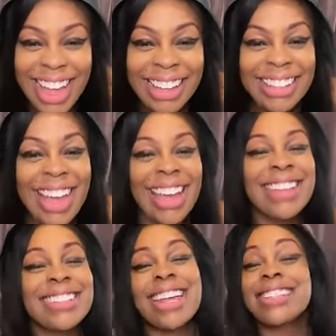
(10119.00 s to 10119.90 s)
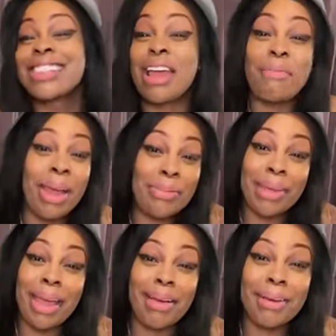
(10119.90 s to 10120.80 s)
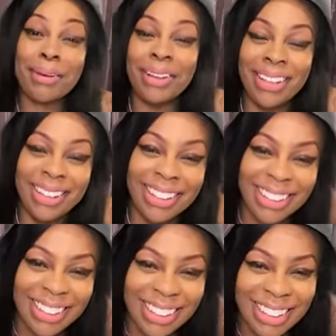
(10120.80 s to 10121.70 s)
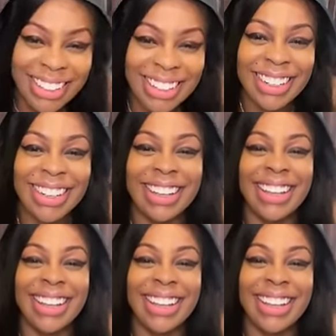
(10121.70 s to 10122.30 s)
Yeah, Jay said I might be old.